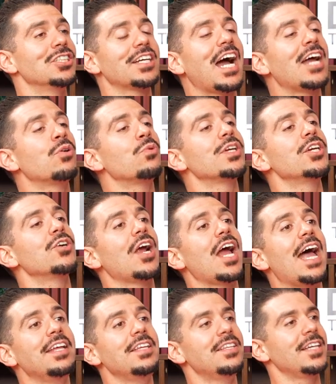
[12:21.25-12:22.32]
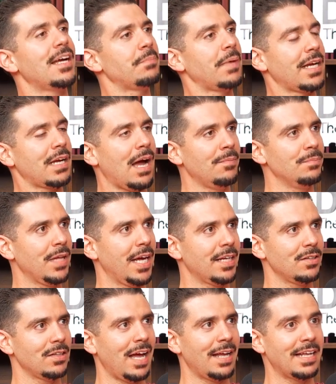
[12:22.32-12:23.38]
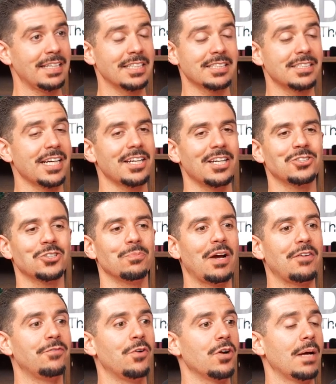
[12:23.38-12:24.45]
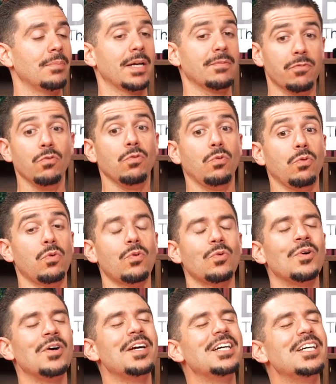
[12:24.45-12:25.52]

Like I don't hear anything. I'm like, and then the second I turn my phone on, I'm like, ooh.